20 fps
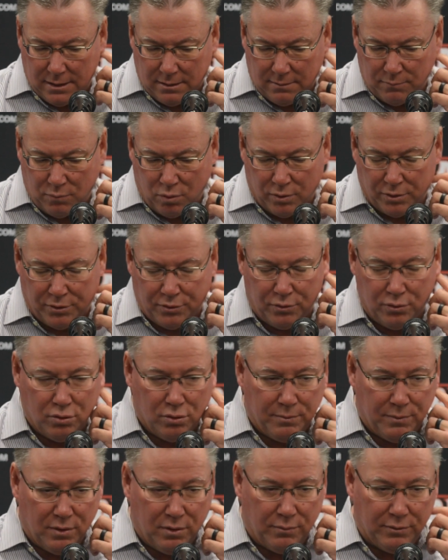more
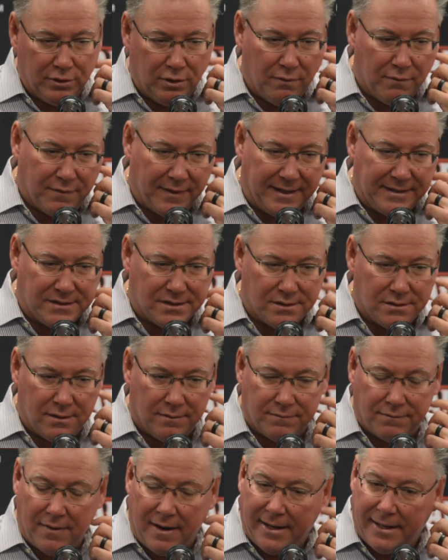doable when you're facing a
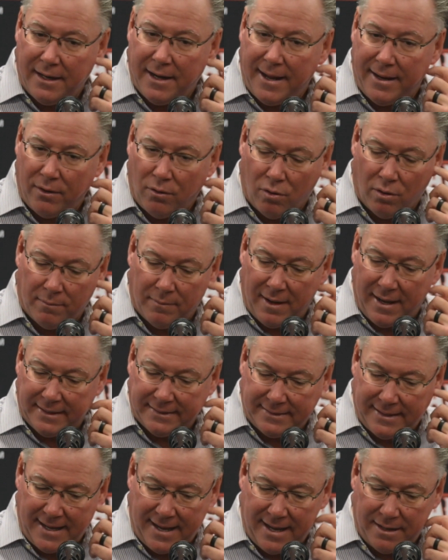Friday night arm
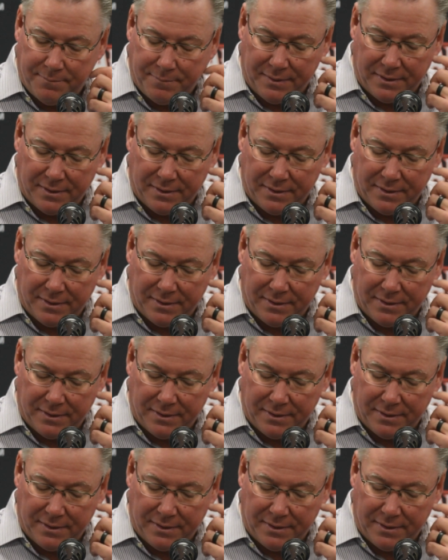like that.